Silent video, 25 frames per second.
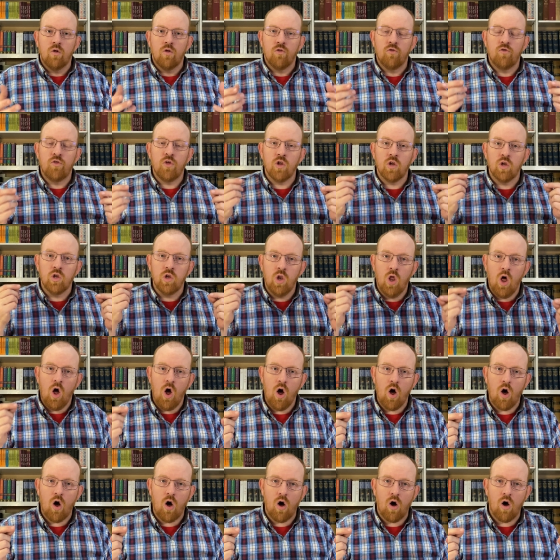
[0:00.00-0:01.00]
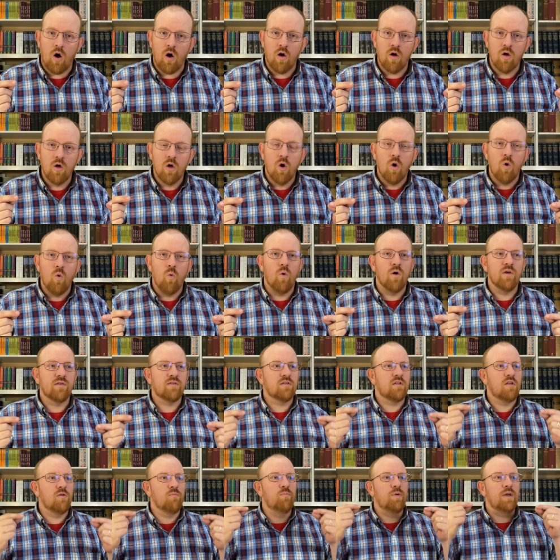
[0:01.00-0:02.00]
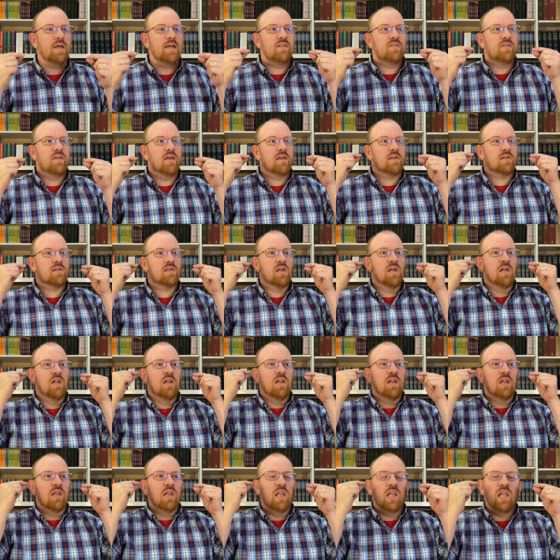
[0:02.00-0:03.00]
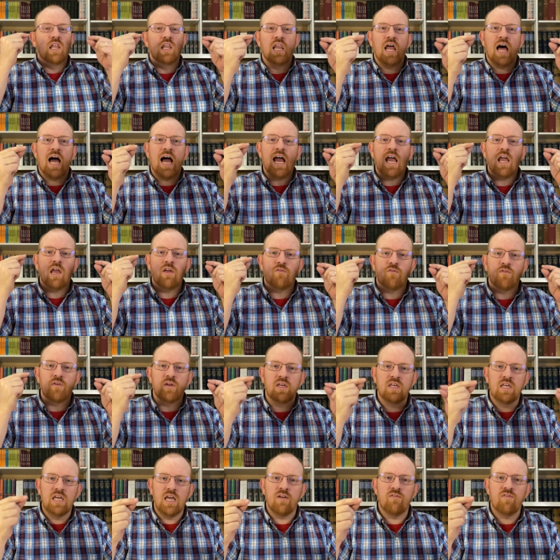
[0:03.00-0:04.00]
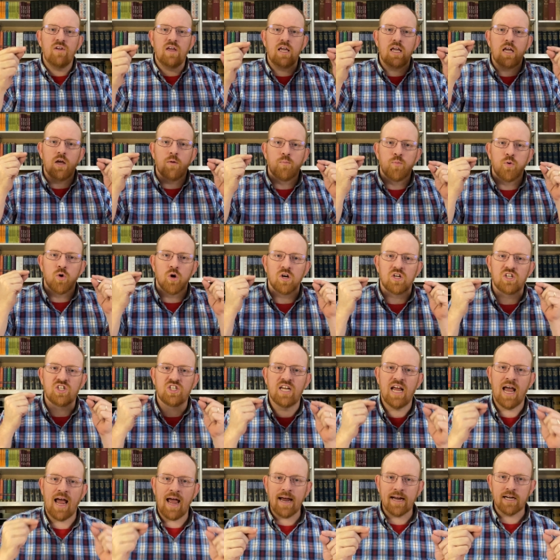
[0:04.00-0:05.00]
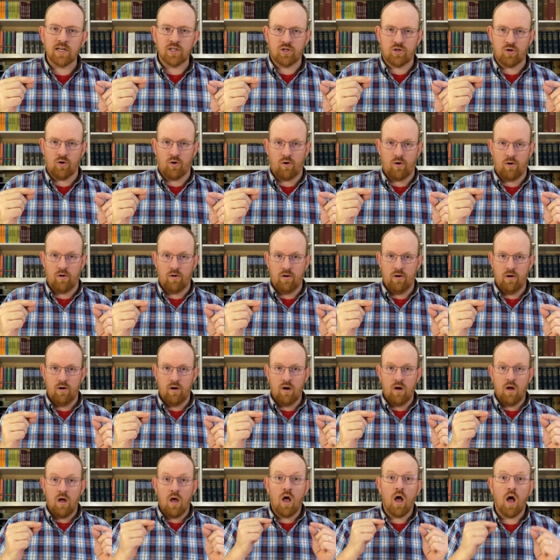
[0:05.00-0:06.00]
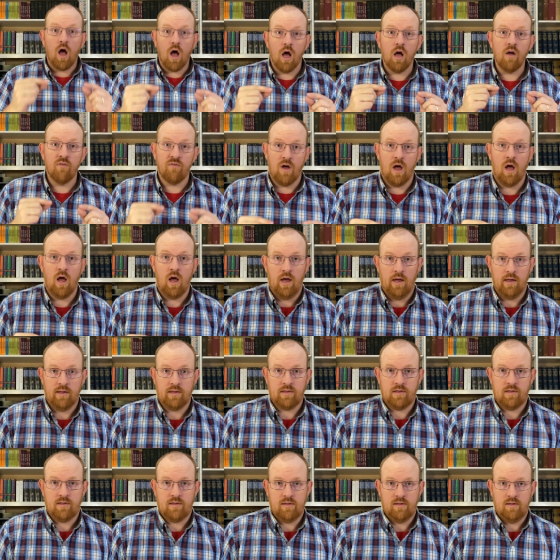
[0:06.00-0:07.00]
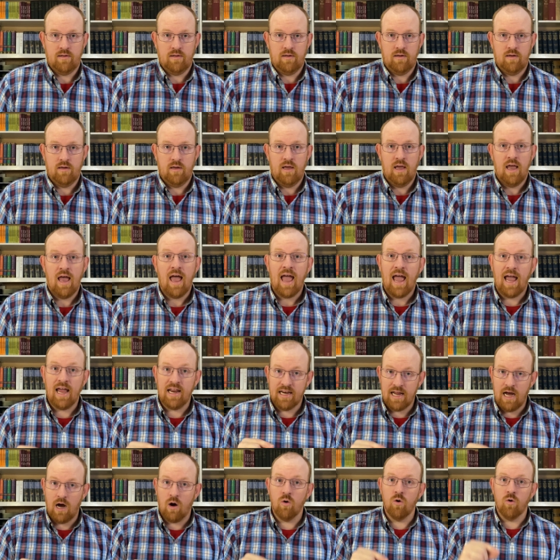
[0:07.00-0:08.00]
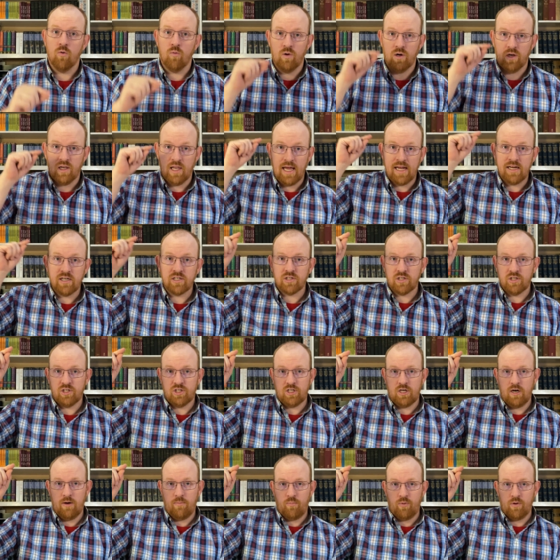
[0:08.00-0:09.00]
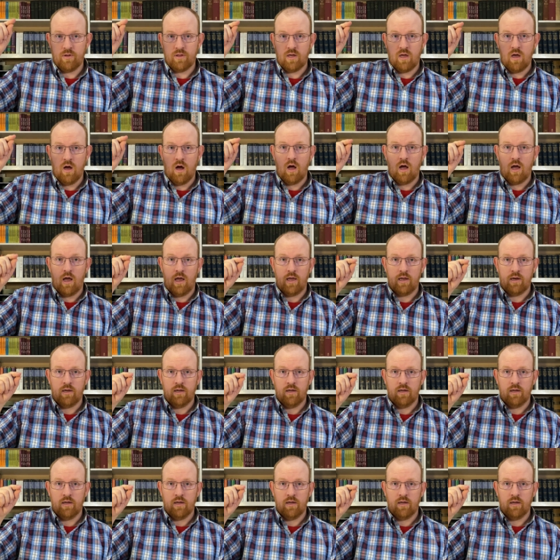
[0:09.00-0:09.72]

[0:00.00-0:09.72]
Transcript: The law was to be this life giving protector of us and our relationship with God